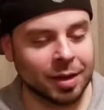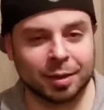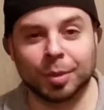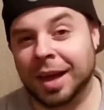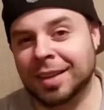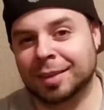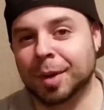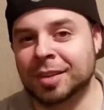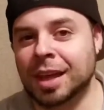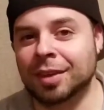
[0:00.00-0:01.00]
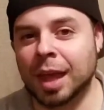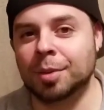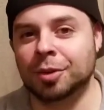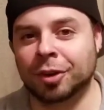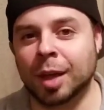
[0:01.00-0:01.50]
I think it's a must-have
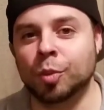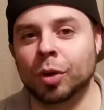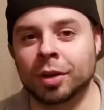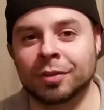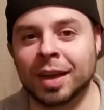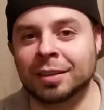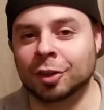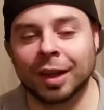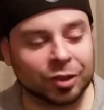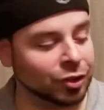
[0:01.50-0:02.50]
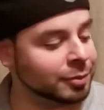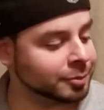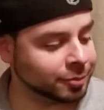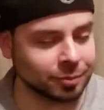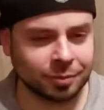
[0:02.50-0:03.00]
game in your Game Boy Advance collection.